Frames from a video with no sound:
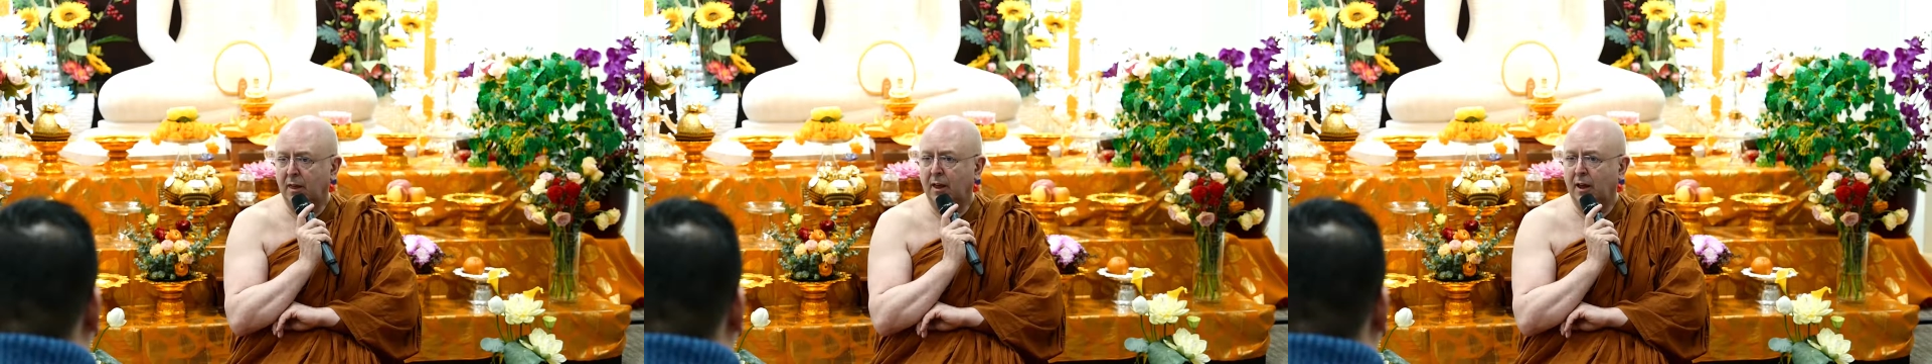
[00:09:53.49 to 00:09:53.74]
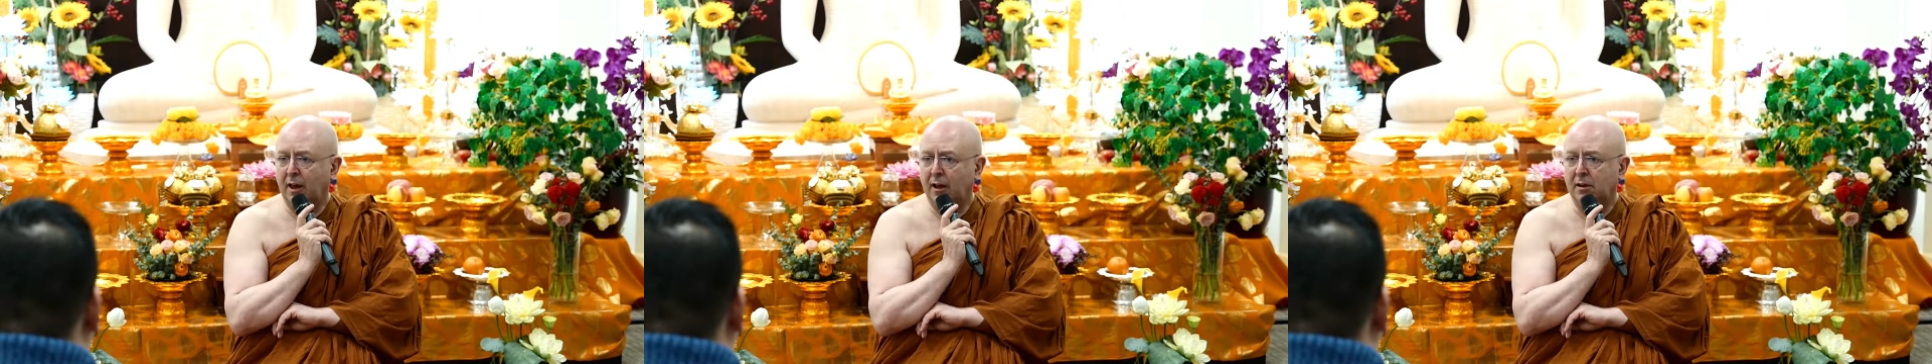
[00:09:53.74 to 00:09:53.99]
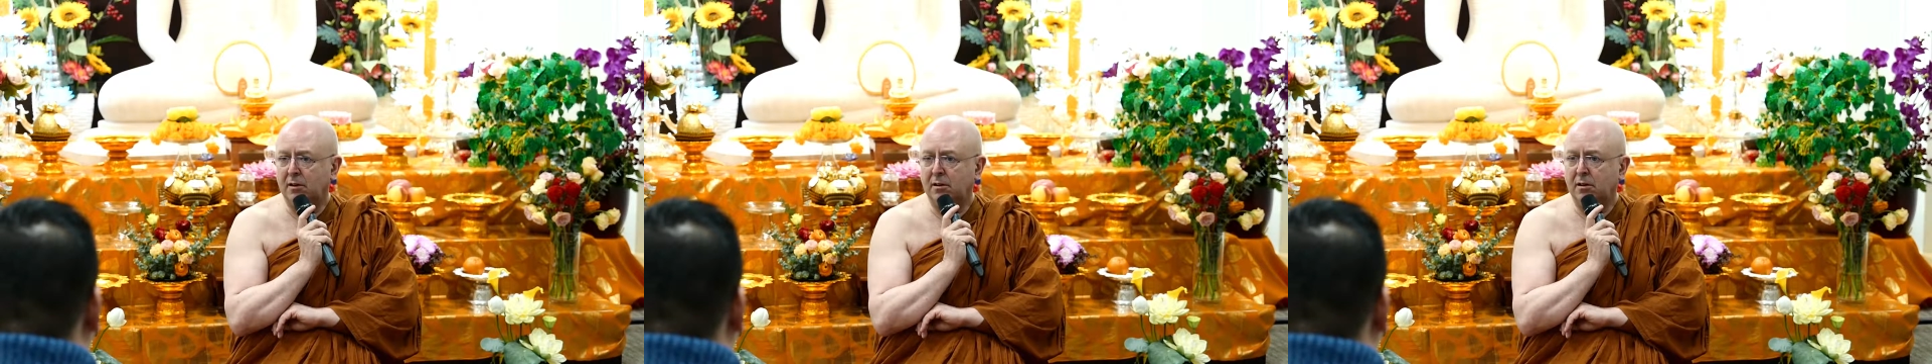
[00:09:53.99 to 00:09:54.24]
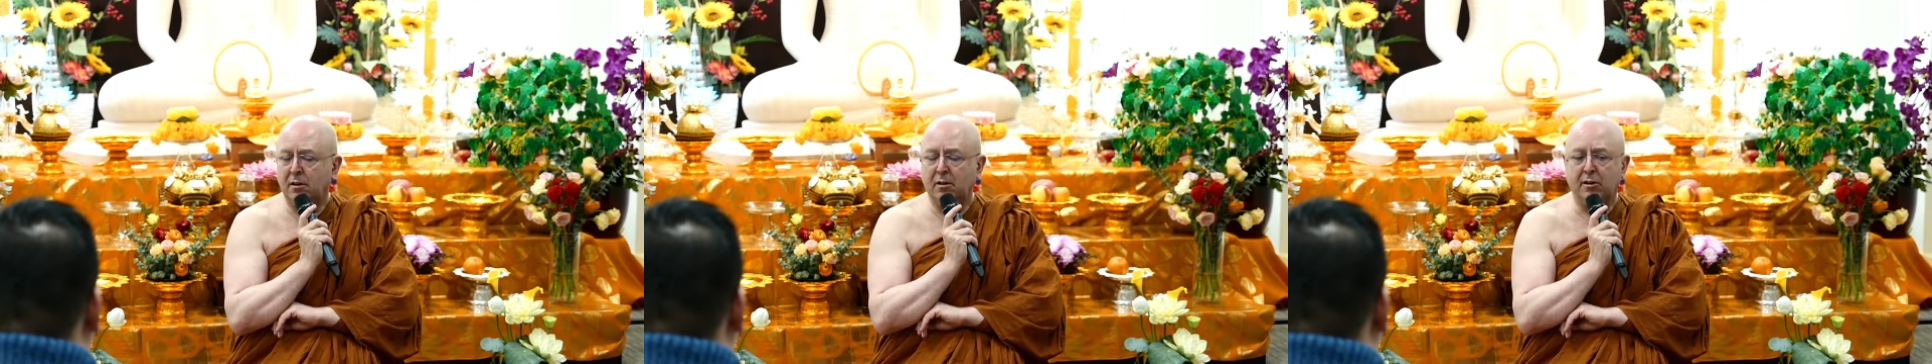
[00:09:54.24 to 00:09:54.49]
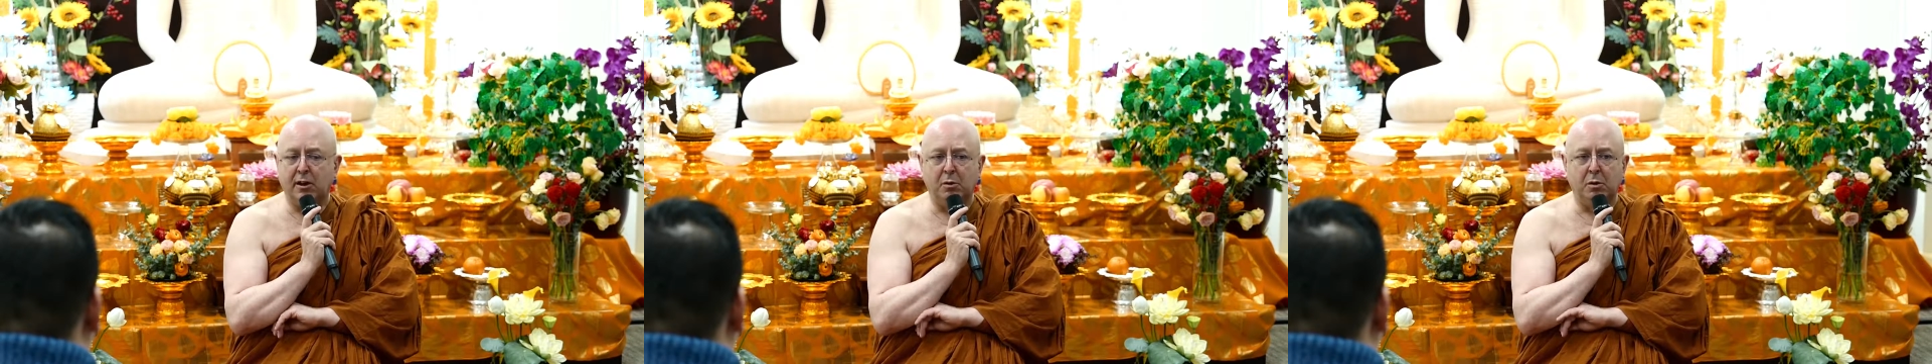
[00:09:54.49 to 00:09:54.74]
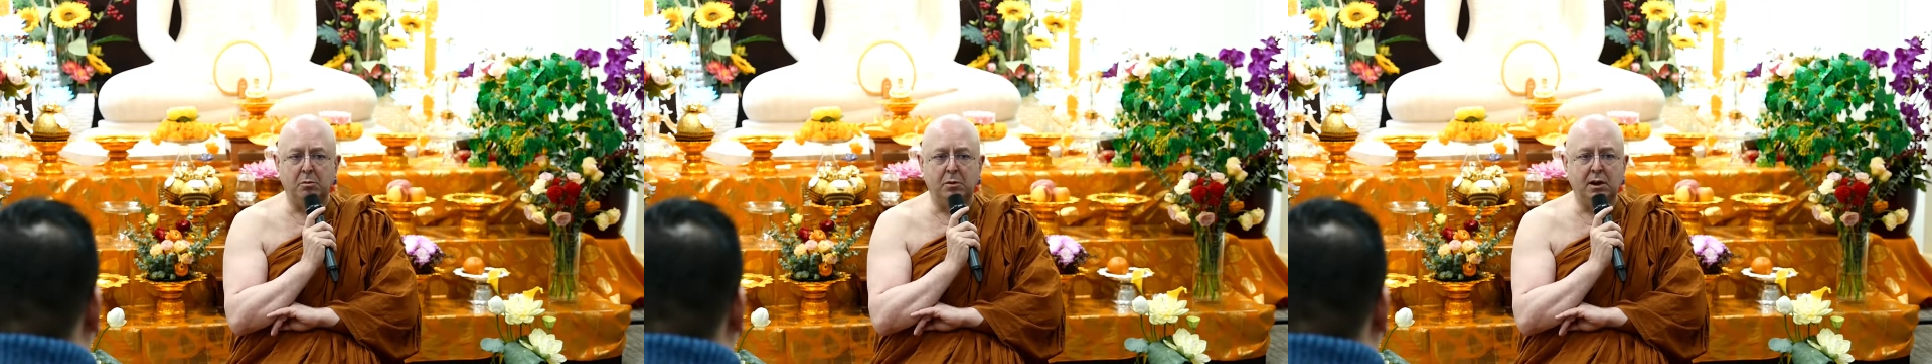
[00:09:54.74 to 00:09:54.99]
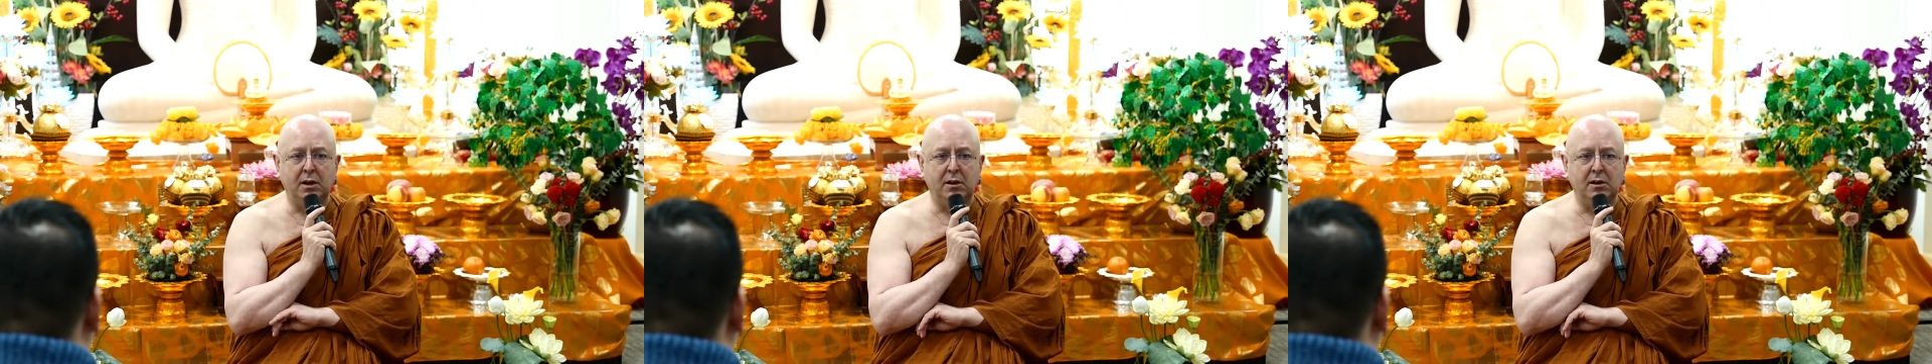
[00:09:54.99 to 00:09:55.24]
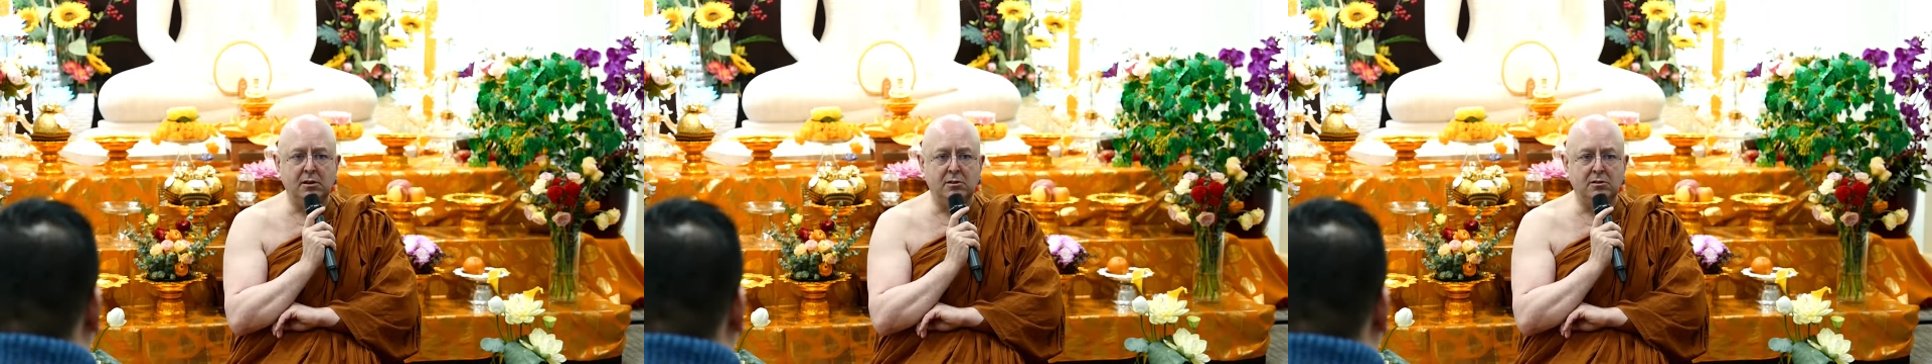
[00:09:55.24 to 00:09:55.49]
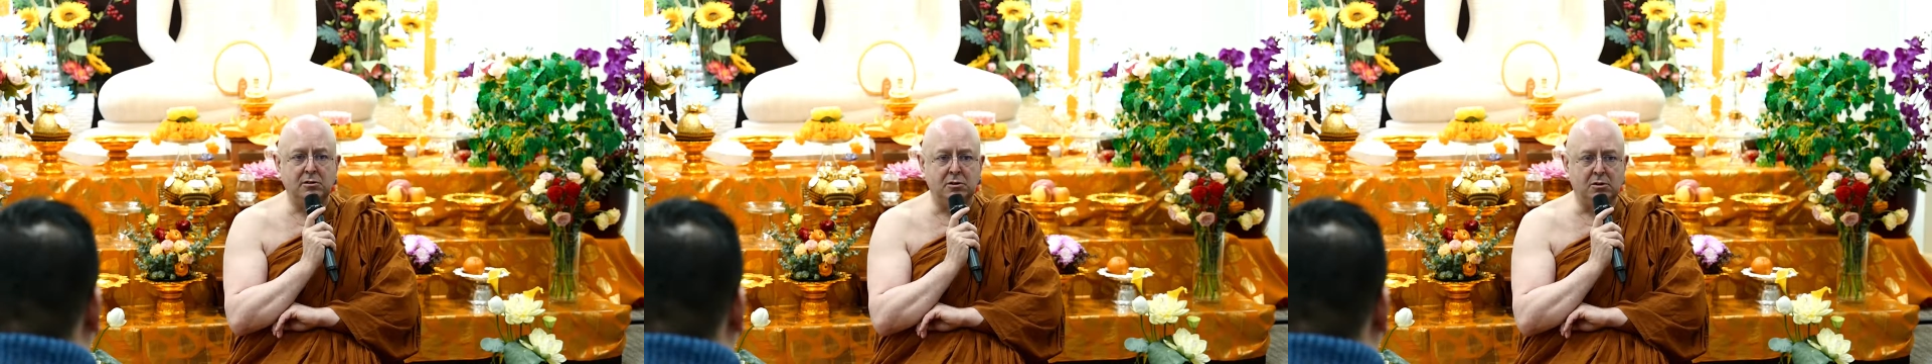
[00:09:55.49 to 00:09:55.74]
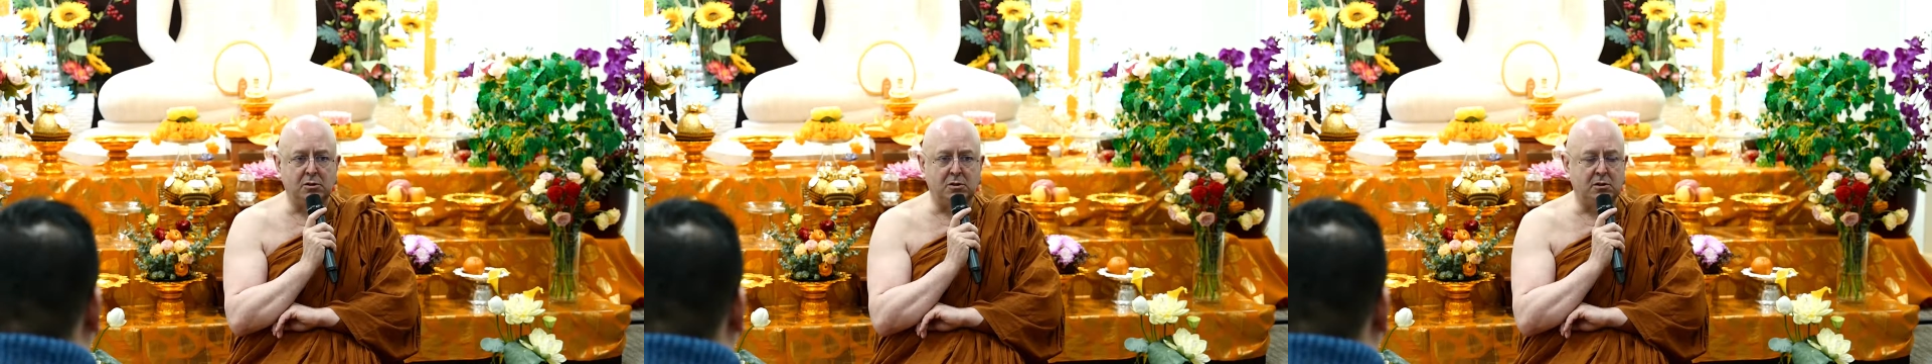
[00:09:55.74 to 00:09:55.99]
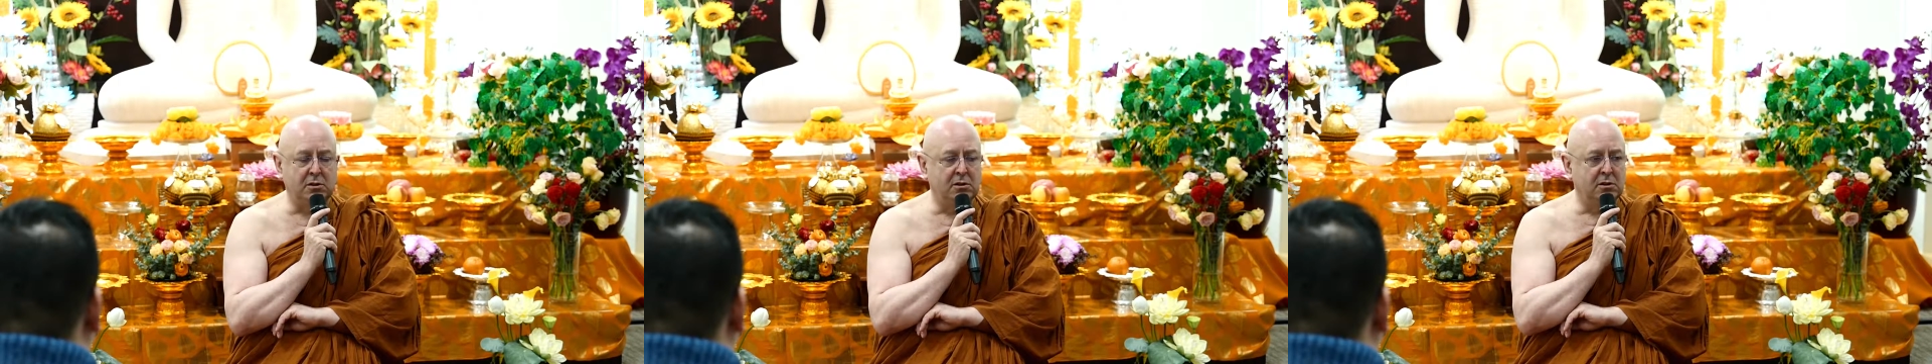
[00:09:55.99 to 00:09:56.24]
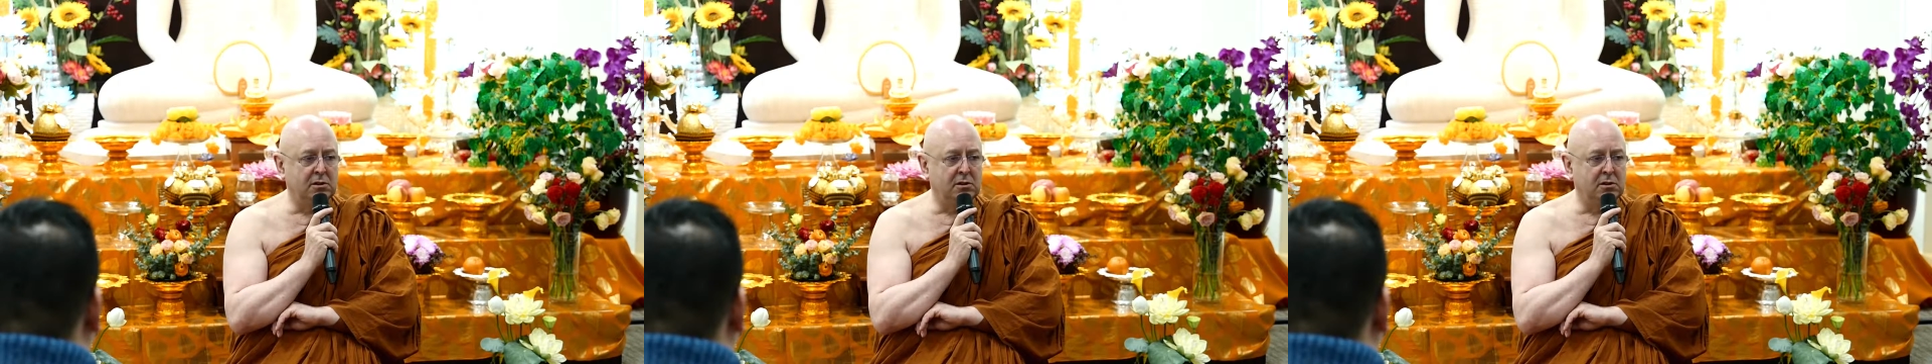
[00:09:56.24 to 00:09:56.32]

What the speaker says: and they were making sure